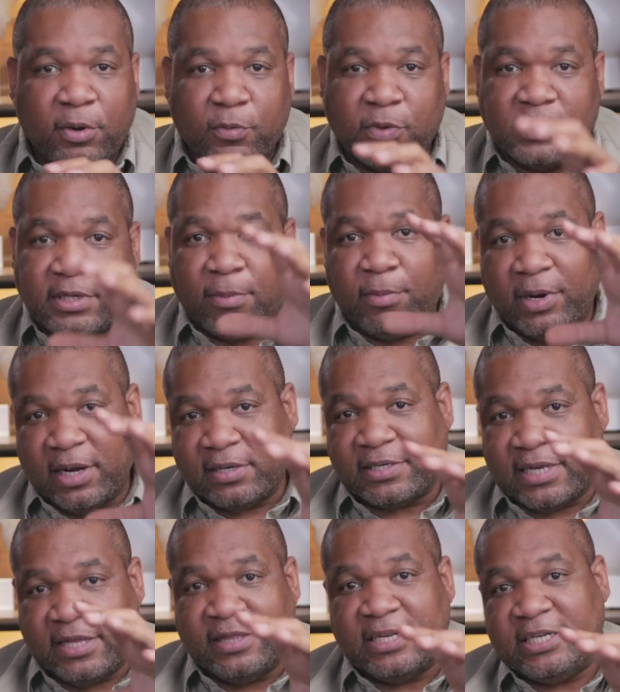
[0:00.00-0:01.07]
with someone else
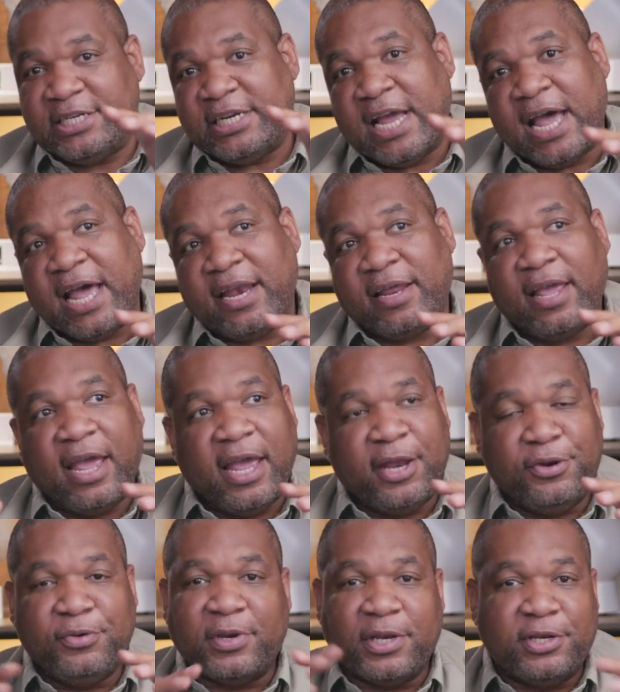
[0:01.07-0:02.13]
in the chat, and
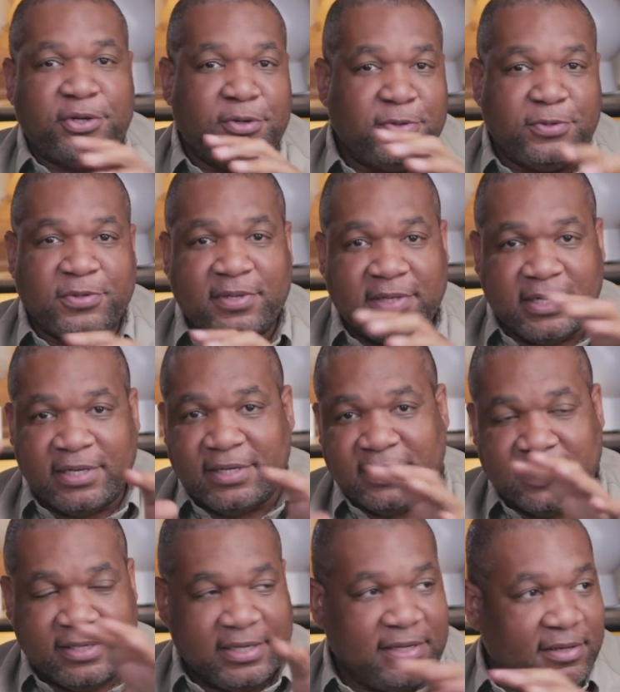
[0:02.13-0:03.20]
you can use these